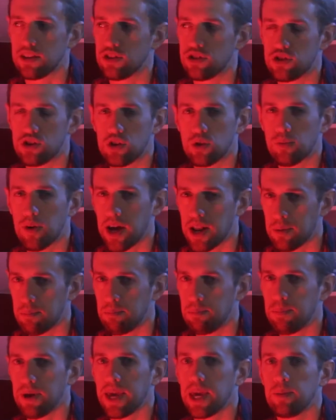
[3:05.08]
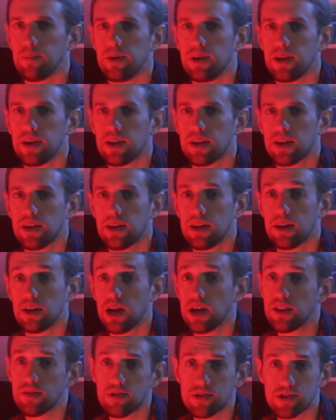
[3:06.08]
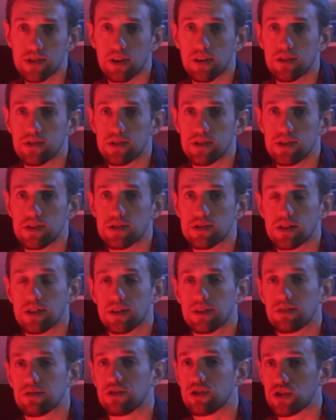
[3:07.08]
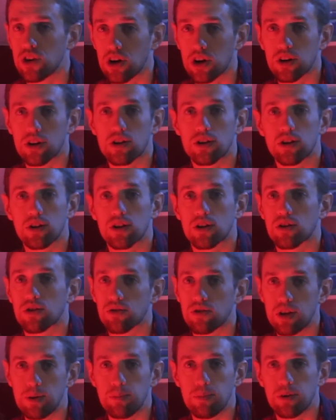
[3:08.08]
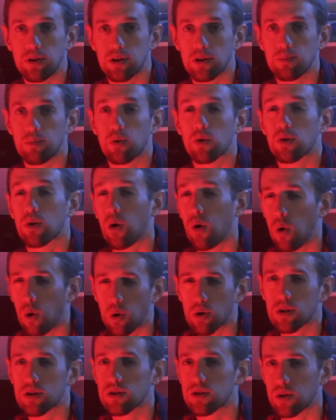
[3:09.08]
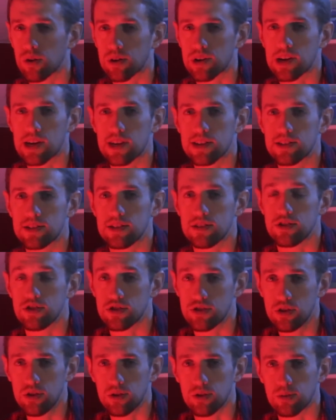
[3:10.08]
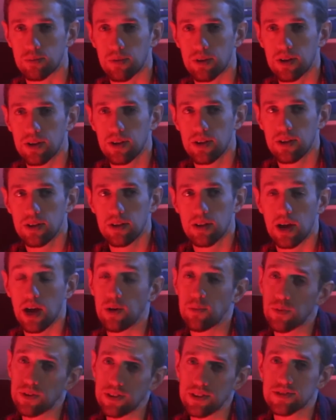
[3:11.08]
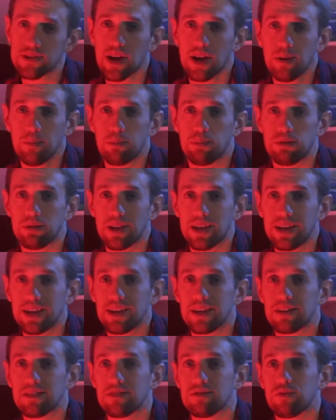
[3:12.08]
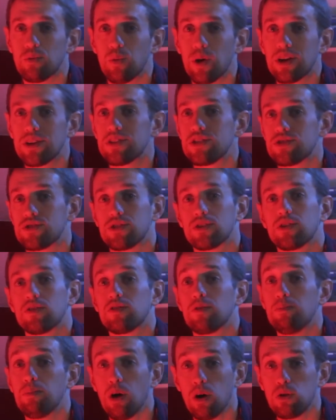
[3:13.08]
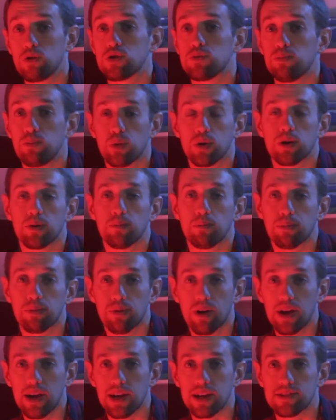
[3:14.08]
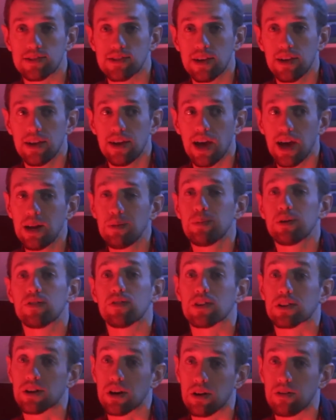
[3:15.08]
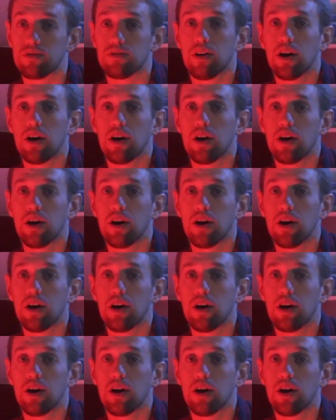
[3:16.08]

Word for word: and Doom had a baby, and the result is a darker, creepier, more horror oriented Doom, and one that's gotten plenty of well deserved post mortem praise and a bit of a cult